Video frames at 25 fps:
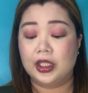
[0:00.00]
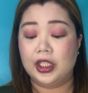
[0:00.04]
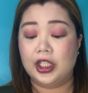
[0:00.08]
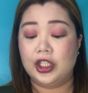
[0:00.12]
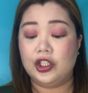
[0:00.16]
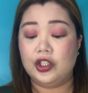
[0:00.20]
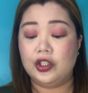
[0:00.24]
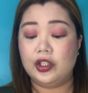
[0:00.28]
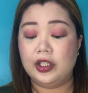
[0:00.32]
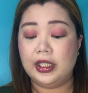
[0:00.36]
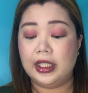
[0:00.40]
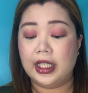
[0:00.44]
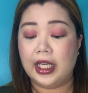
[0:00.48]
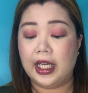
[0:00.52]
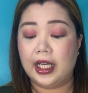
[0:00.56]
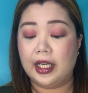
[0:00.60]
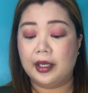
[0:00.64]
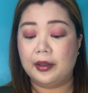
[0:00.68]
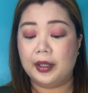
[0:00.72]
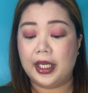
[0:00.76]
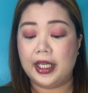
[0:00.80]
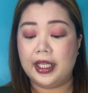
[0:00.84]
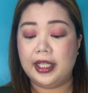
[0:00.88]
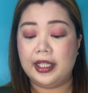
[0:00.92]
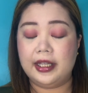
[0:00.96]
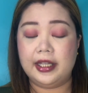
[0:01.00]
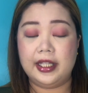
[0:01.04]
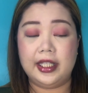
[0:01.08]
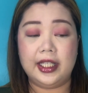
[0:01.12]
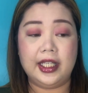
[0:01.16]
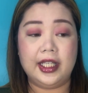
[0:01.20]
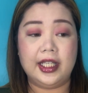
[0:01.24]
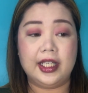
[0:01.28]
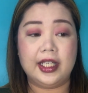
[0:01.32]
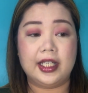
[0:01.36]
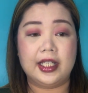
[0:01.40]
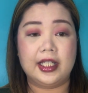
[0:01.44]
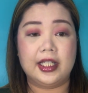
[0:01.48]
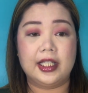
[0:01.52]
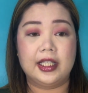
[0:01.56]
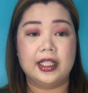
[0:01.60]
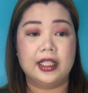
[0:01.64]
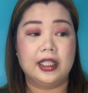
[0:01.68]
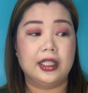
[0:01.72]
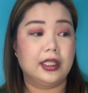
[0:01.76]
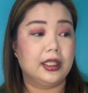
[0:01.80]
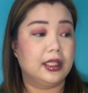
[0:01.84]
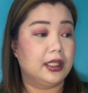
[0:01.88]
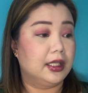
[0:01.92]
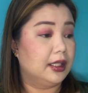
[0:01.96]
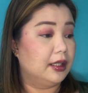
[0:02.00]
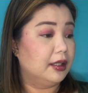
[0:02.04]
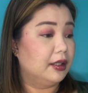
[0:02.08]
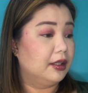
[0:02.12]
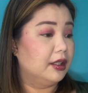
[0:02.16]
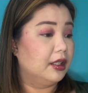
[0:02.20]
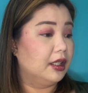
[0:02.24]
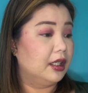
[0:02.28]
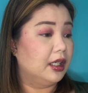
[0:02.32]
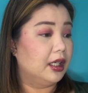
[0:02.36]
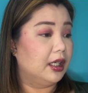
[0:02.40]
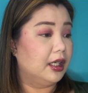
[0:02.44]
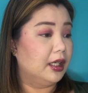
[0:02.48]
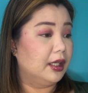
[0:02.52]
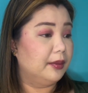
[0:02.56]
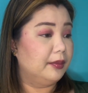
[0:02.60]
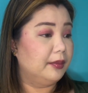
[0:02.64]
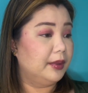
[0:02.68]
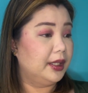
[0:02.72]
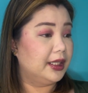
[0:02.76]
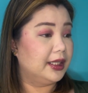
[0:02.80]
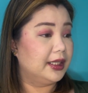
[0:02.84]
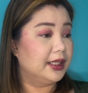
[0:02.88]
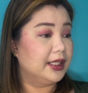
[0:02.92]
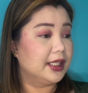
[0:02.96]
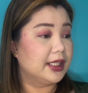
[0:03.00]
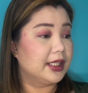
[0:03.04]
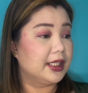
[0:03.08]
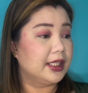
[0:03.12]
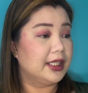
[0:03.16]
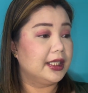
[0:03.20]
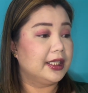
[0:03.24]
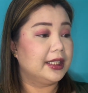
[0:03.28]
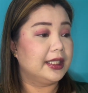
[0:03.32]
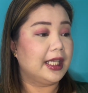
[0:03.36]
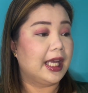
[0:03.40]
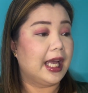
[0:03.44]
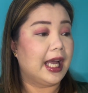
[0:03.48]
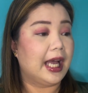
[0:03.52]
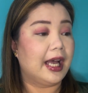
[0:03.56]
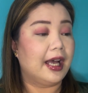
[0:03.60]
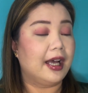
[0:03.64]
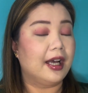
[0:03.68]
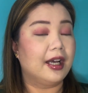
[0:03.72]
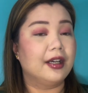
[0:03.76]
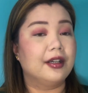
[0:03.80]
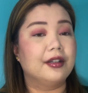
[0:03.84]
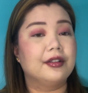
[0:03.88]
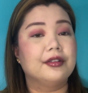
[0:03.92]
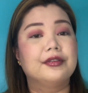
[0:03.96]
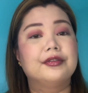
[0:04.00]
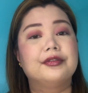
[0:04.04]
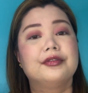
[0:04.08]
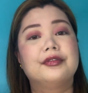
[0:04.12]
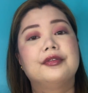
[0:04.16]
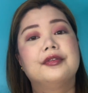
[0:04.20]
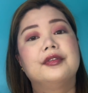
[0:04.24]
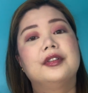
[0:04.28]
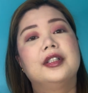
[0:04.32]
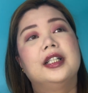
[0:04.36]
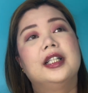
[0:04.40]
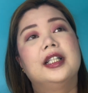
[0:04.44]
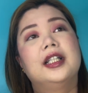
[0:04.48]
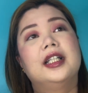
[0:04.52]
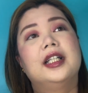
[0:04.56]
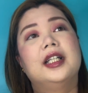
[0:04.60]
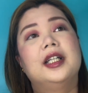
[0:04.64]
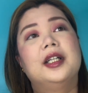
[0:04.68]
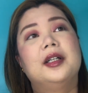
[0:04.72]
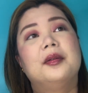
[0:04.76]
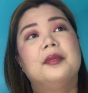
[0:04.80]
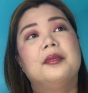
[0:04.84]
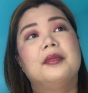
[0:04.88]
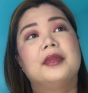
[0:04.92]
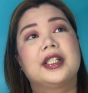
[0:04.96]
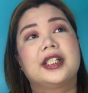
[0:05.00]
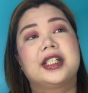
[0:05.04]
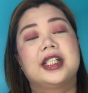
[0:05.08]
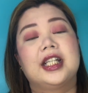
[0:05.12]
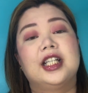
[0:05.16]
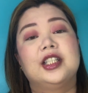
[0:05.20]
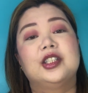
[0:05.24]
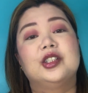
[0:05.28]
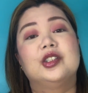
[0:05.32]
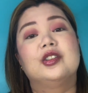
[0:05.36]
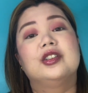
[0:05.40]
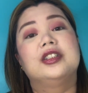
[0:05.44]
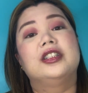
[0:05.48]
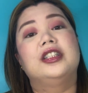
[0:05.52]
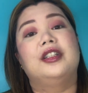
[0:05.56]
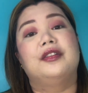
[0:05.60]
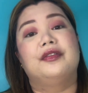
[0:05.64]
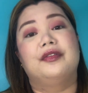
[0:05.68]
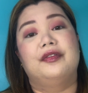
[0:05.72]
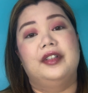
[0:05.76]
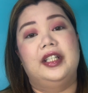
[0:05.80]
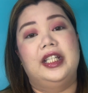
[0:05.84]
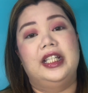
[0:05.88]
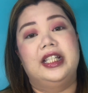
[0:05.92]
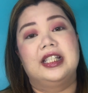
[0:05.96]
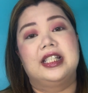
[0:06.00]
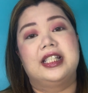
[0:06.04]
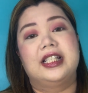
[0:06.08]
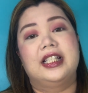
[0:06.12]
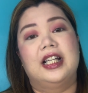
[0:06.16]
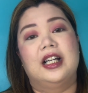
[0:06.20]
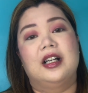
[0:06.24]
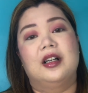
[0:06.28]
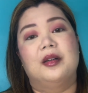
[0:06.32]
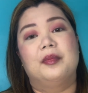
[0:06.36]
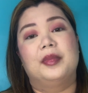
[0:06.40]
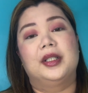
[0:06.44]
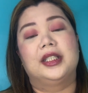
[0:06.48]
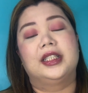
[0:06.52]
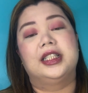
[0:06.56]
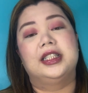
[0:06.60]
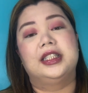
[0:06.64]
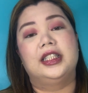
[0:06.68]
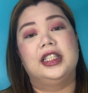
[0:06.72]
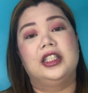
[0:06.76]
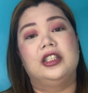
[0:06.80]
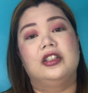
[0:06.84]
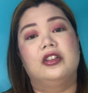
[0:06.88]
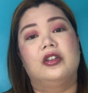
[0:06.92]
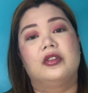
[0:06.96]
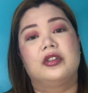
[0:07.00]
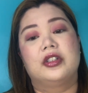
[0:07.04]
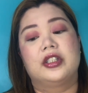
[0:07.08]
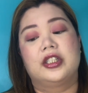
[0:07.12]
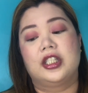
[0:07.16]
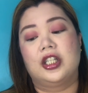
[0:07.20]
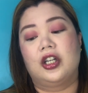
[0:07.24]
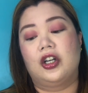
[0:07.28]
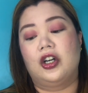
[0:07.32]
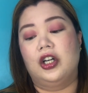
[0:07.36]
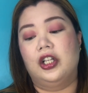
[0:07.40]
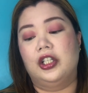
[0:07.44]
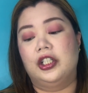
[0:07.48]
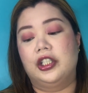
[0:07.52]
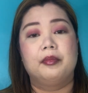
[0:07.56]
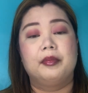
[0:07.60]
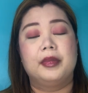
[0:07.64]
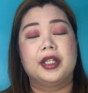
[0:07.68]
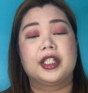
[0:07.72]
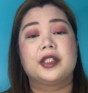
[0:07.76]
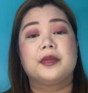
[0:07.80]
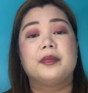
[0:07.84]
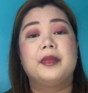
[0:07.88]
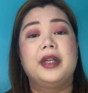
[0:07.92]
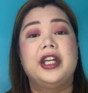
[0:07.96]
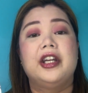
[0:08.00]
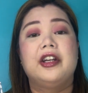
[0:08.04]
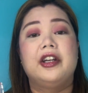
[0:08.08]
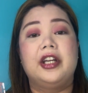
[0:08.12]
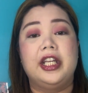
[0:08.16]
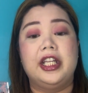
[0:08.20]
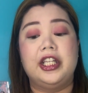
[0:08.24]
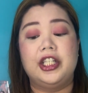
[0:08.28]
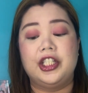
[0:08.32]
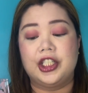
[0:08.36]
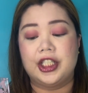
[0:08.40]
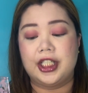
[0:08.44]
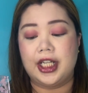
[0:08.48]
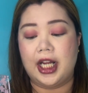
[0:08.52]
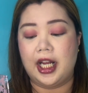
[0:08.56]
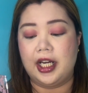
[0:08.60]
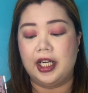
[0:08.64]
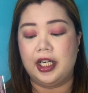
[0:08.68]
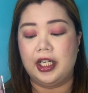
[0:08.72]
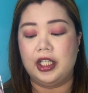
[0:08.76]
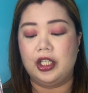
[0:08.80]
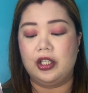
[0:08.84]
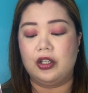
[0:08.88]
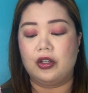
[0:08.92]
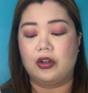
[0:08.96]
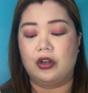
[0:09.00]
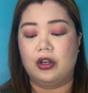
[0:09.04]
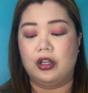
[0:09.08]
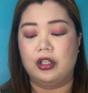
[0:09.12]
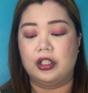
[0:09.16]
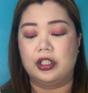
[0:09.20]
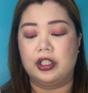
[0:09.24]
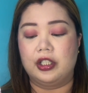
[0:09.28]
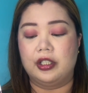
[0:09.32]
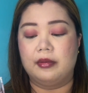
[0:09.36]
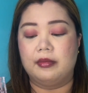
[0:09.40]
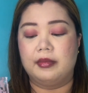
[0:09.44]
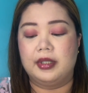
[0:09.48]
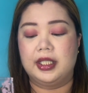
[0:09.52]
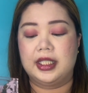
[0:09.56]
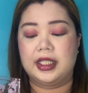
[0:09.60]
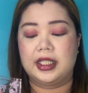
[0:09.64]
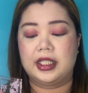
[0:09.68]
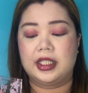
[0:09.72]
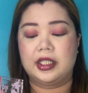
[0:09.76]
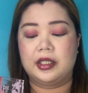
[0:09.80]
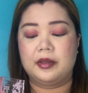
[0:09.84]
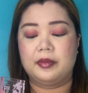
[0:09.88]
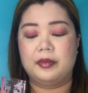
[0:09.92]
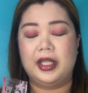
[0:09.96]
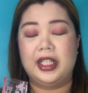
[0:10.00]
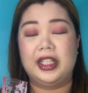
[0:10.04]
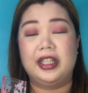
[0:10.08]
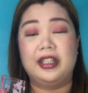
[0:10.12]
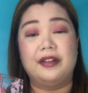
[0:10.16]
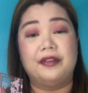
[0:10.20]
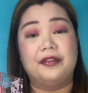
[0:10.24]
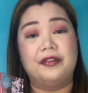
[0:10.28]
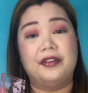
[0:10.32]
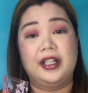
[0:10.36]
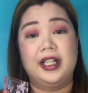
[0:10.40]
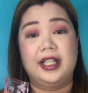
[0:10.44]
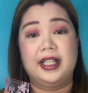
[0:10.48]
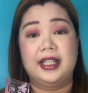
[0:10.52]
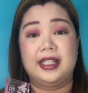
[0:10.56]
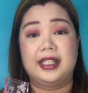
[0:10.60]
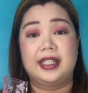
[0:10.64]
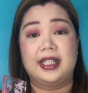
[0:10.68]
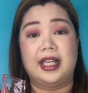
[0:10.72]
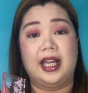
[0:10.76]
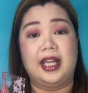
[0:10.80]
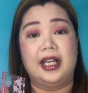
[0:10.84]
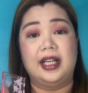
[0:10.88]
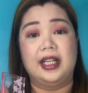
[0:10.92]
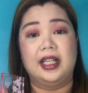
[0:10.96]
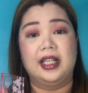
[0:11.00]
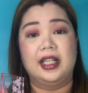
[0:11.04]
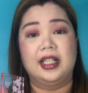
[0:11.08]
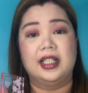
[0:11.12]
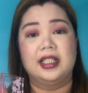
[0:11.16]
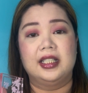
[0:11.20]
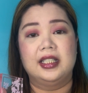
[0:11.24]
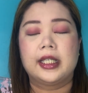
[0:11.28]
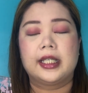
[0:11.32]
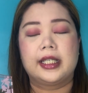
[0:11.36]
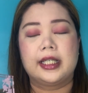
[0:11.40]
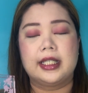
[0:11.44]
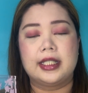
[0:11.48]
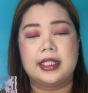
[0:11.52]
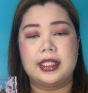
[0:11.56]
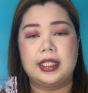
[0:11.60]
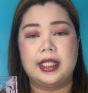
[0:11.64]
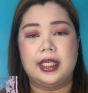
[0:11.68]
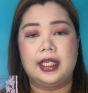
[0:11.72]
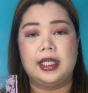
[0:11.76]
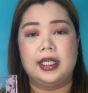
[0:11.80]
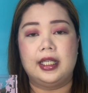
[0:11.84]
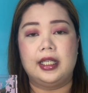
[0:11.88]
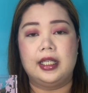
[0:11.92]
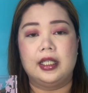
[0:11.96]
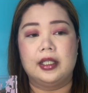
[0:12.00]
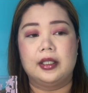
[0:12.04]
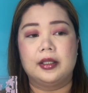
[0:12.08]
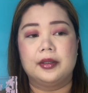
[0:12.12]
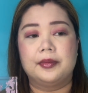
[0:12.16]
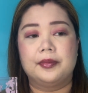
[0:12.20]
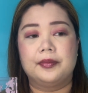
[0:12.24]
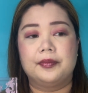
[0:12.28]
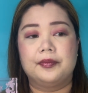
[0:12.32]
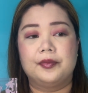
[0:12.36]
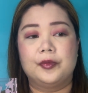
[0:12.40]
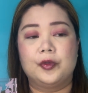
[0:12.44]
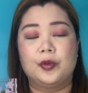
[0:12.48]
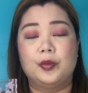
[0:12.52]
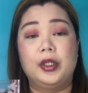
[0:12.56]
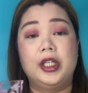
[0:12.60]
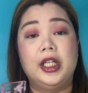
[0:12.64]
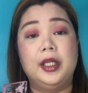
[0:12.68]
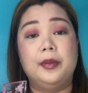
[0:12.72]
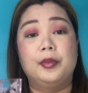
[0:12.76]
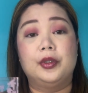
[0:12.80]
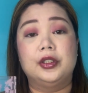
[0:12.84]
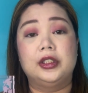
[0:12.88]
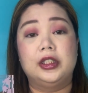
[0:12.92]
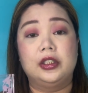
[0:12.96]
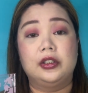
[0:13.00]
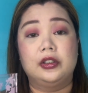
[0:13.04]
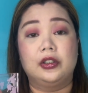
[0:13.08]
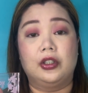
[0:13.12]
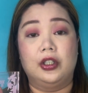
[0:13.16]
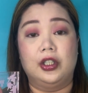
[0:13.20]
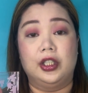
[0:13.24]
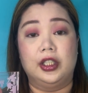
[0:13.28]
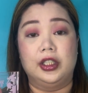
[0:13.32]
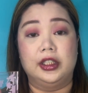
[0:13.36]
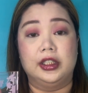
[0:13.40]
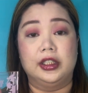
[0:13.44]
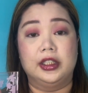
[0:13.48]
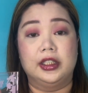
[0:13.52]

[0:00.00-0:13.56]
Yun lang, I think, it doesn't have masyadong difference lang pagdating dong sa color. Mas may range sana yung color. Mas may difference sana. Kasi, when you put it on